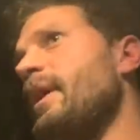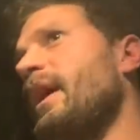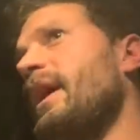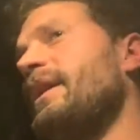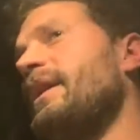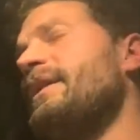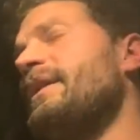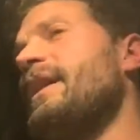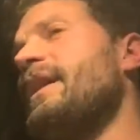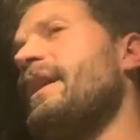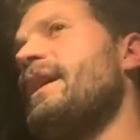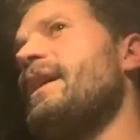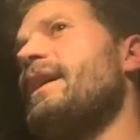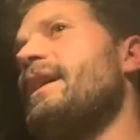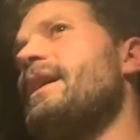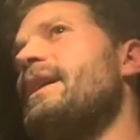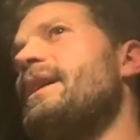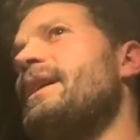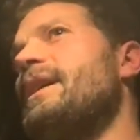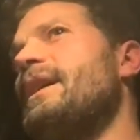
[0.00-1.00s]
and uh,
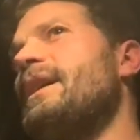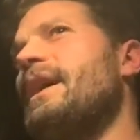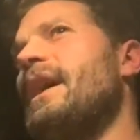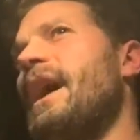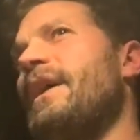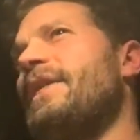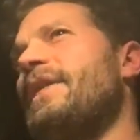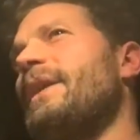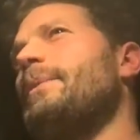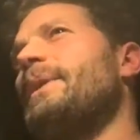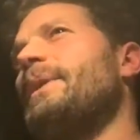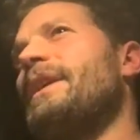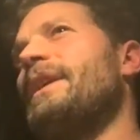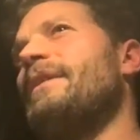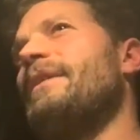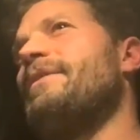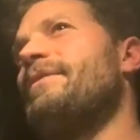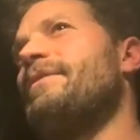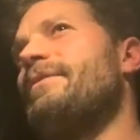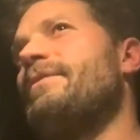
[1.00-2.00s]
i think we did
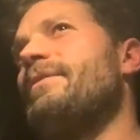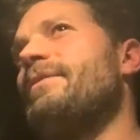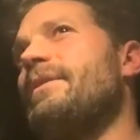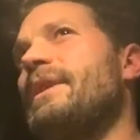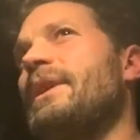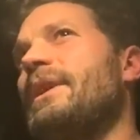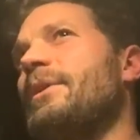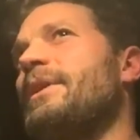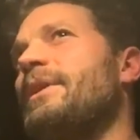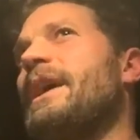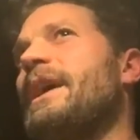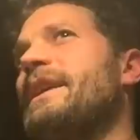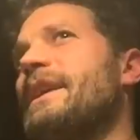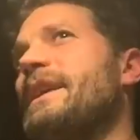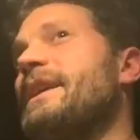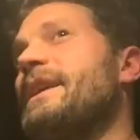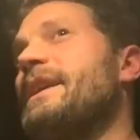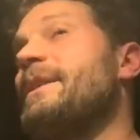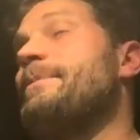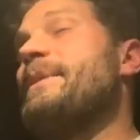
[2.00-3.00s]
a you know they
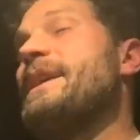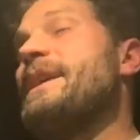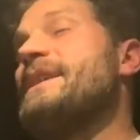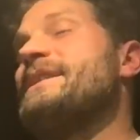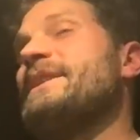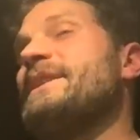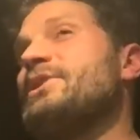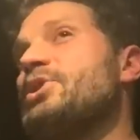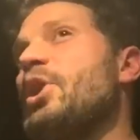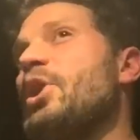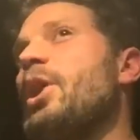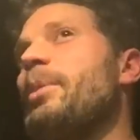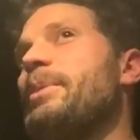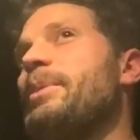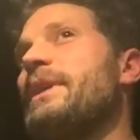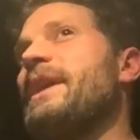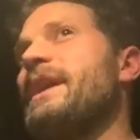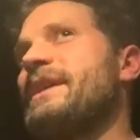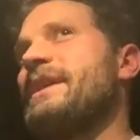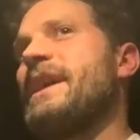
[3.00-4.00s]
did an amazing job
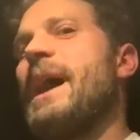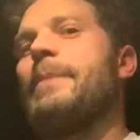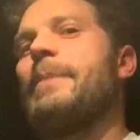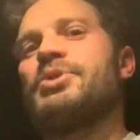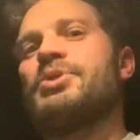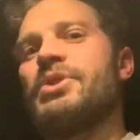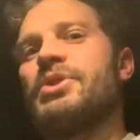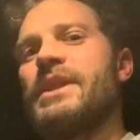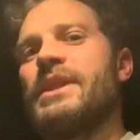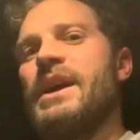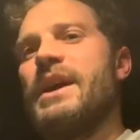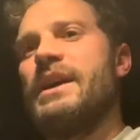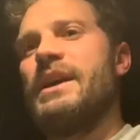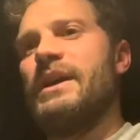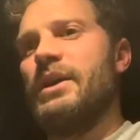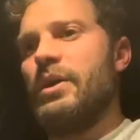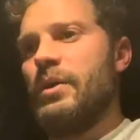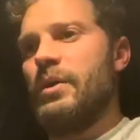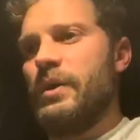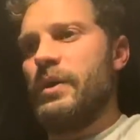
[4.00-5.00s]
at, at capturing that
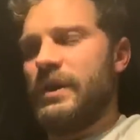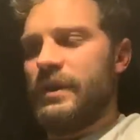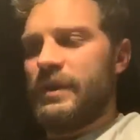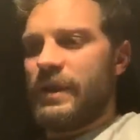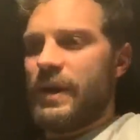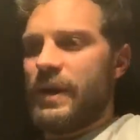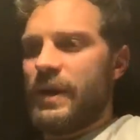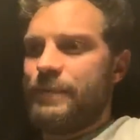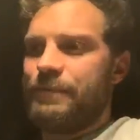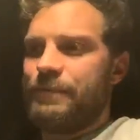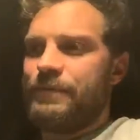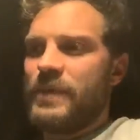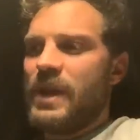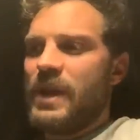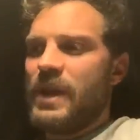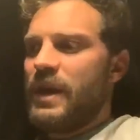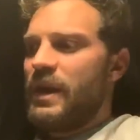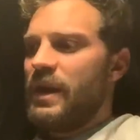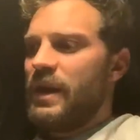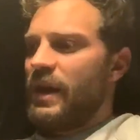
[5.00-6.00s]
you know and um,
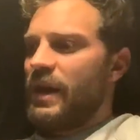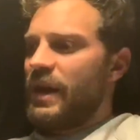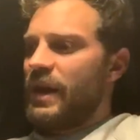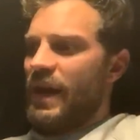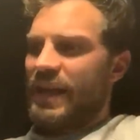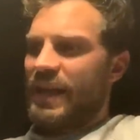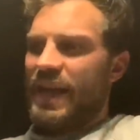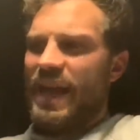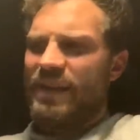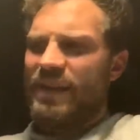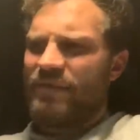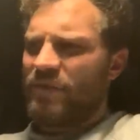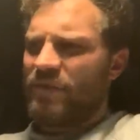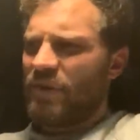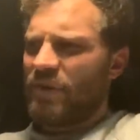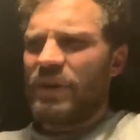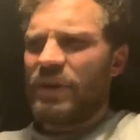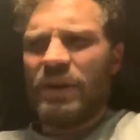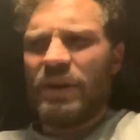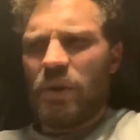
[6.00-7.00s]
again
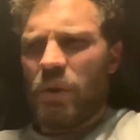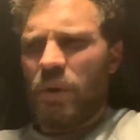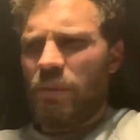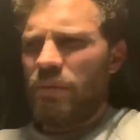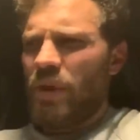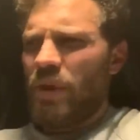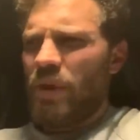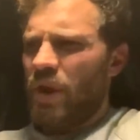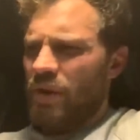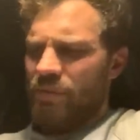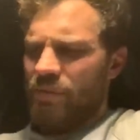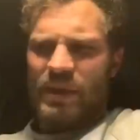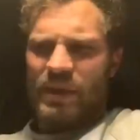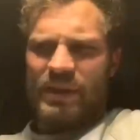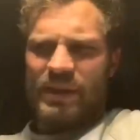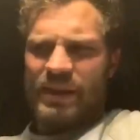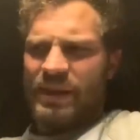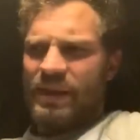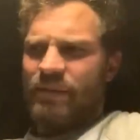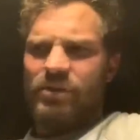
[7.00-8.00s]
for you know not they
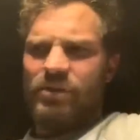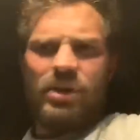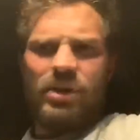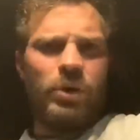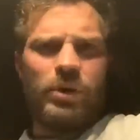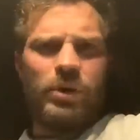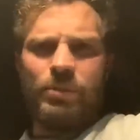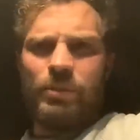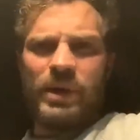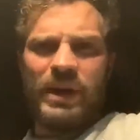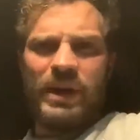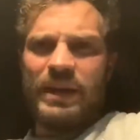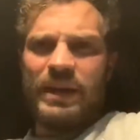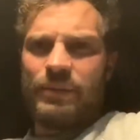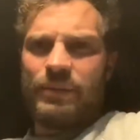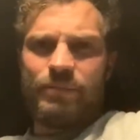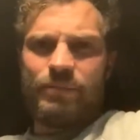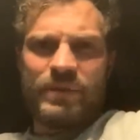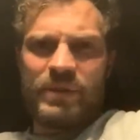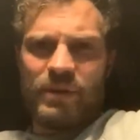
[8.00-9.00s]
didn't have a load of money
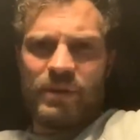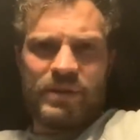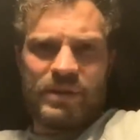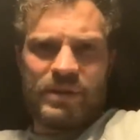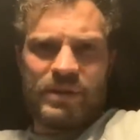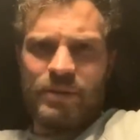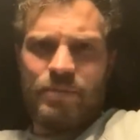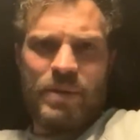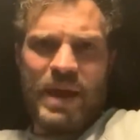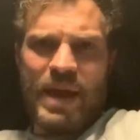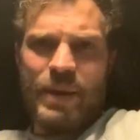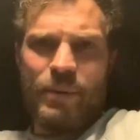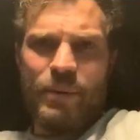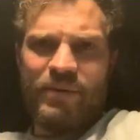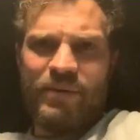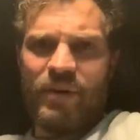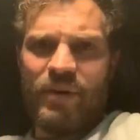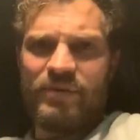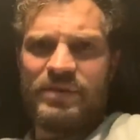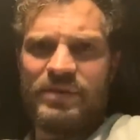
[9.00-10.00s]
to, to, to play
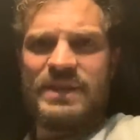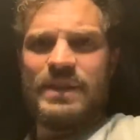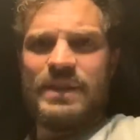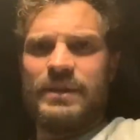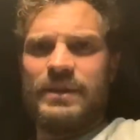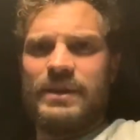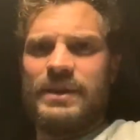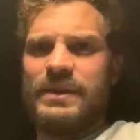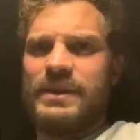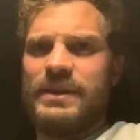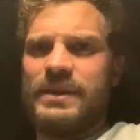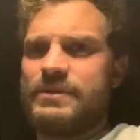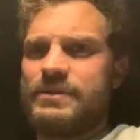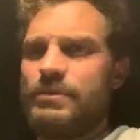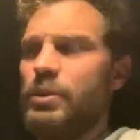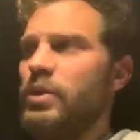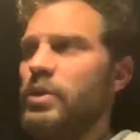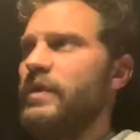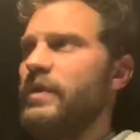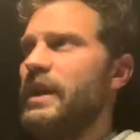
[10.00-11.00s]
with obviously in, in this
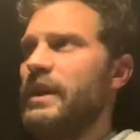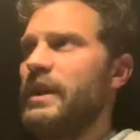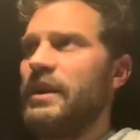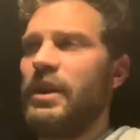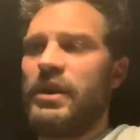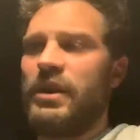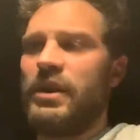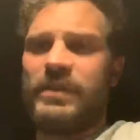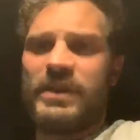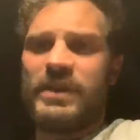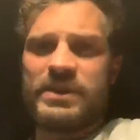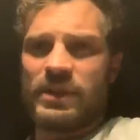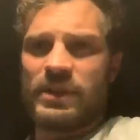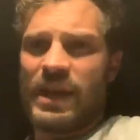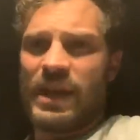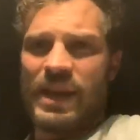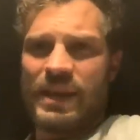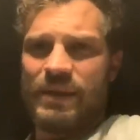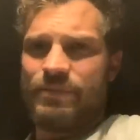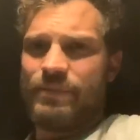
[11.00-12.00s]
movie and none of us are
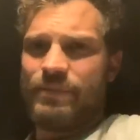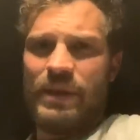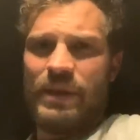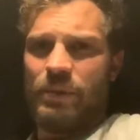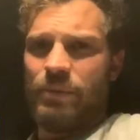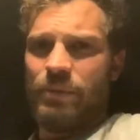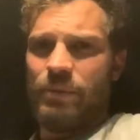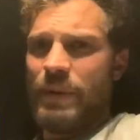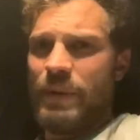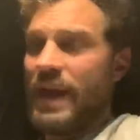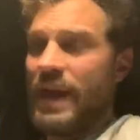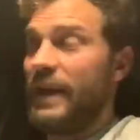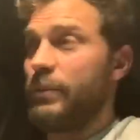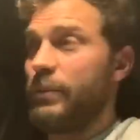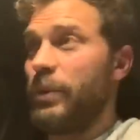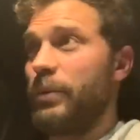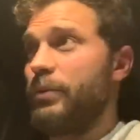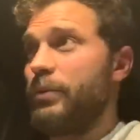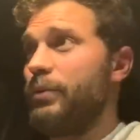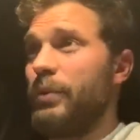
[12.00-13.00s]
getting you know paid
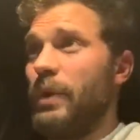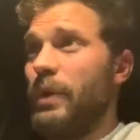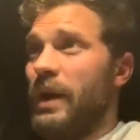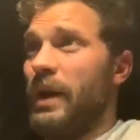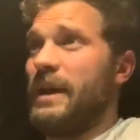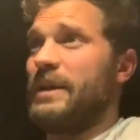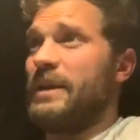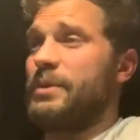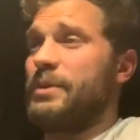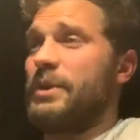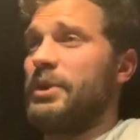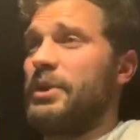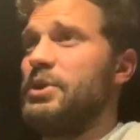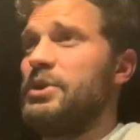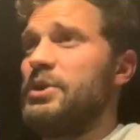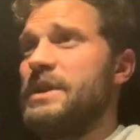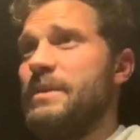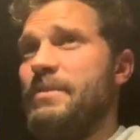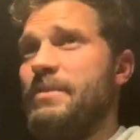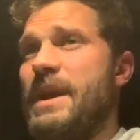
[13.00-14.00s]
what i guess we're
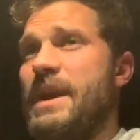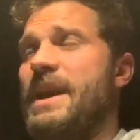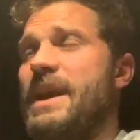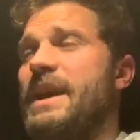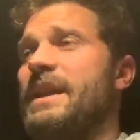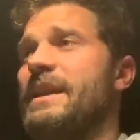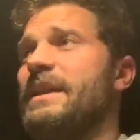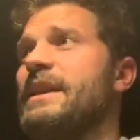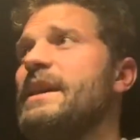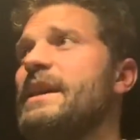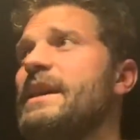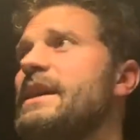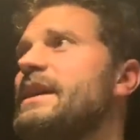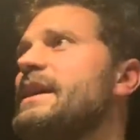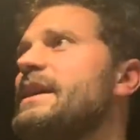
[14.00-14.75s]
usually paid and